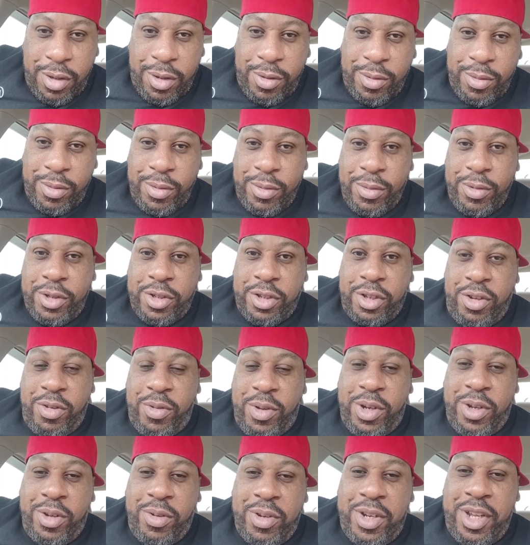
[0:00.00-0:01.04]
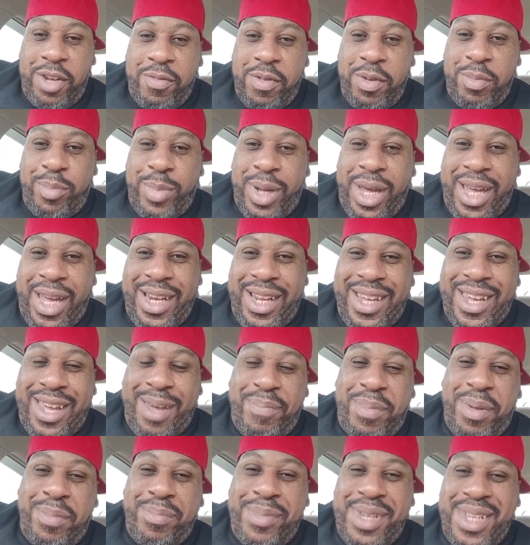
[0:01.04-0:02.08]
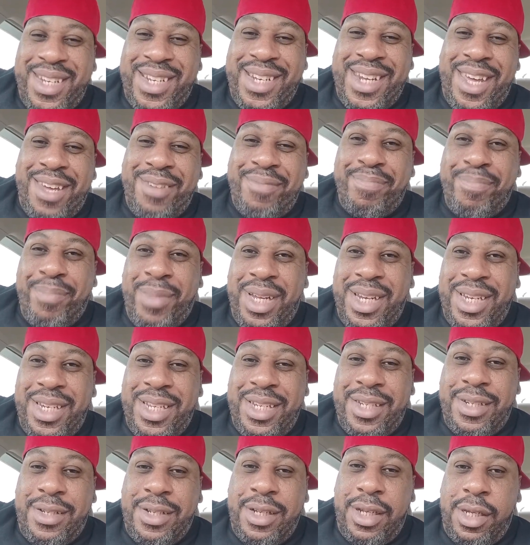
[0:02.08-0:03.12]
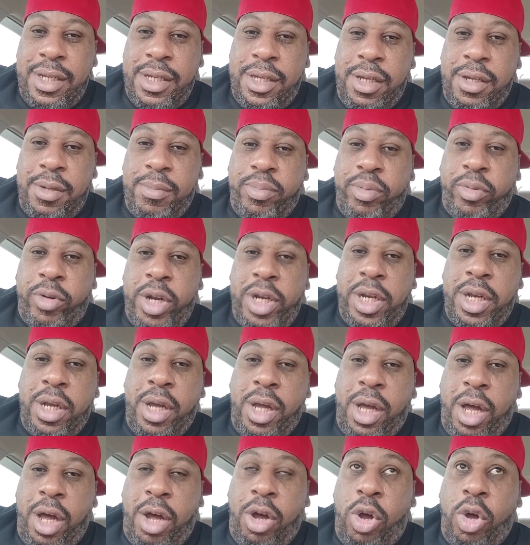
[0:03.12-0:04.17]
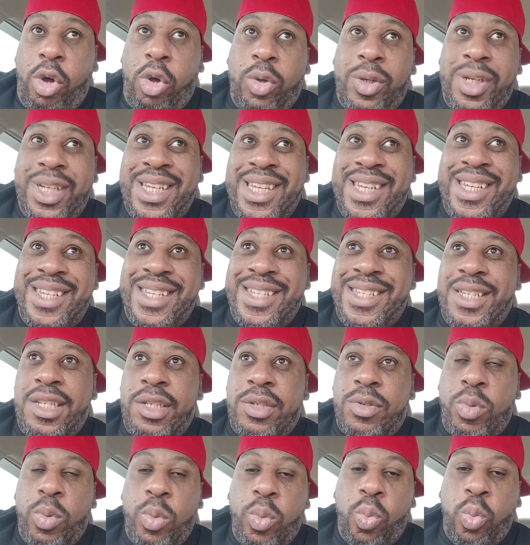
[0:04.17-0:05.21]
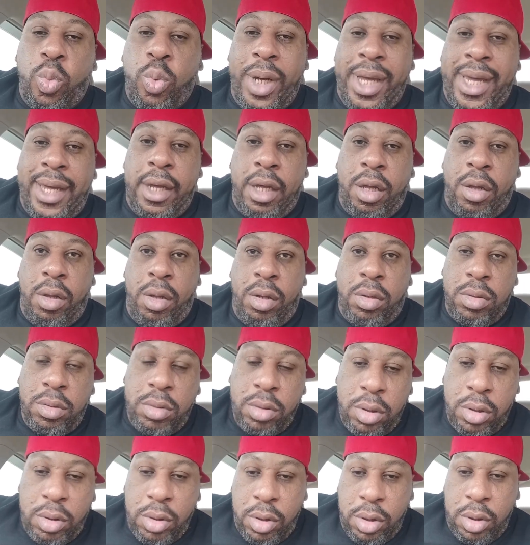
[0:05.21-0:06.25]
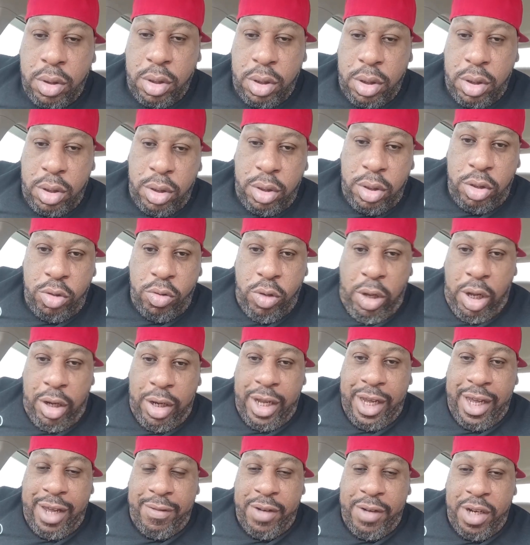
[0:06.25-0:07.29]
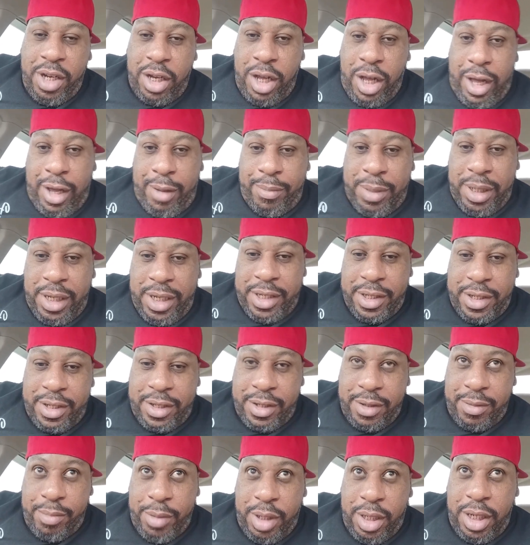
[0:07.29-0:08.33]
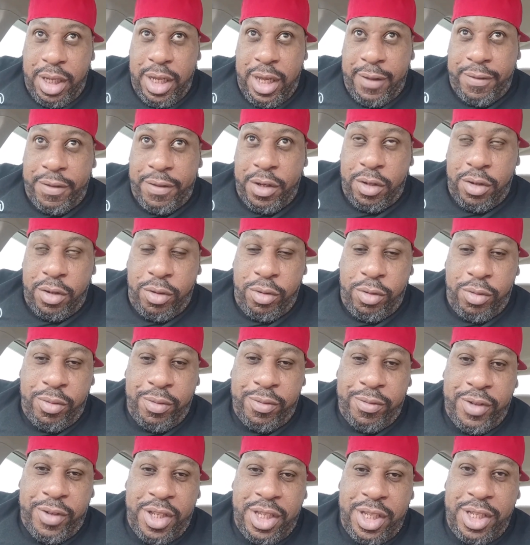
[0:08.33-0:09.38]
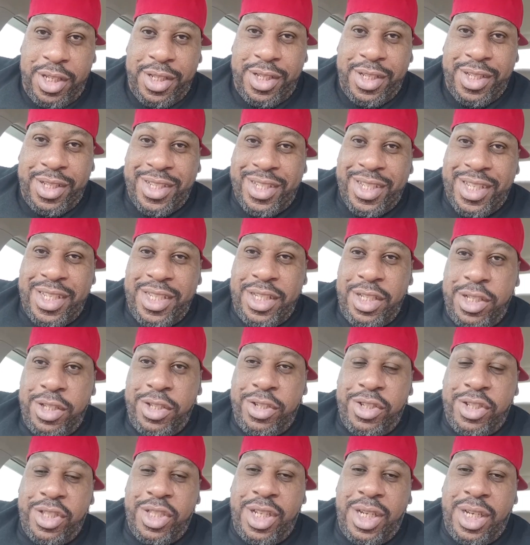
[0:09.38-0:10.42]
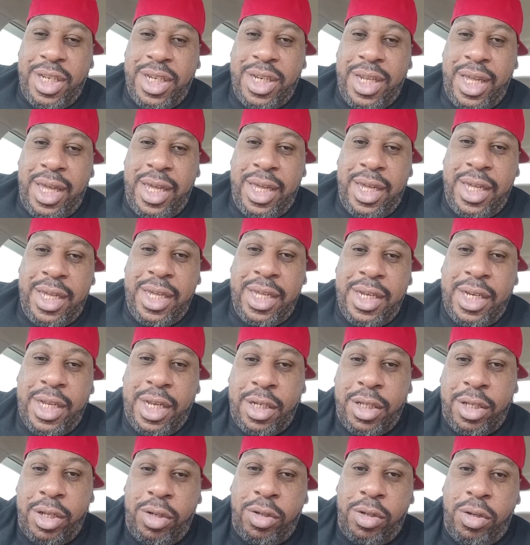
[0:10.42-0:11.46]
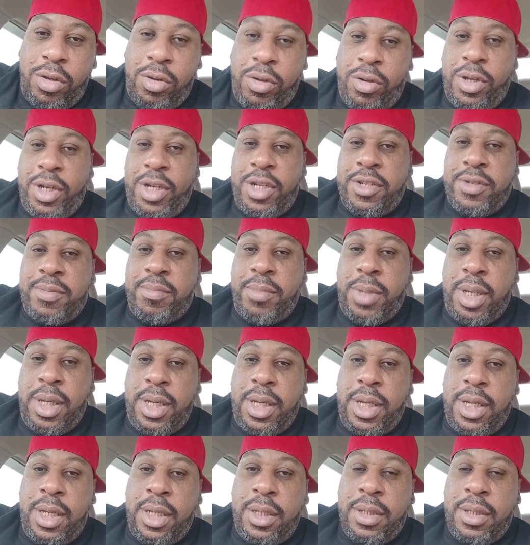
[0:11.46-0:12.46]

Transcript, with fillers: What's going on, everybody? Happy midday Monday to you. Pray that all is well. You all are having a God bless Monday afternoon, for this is the day that the Lord has made.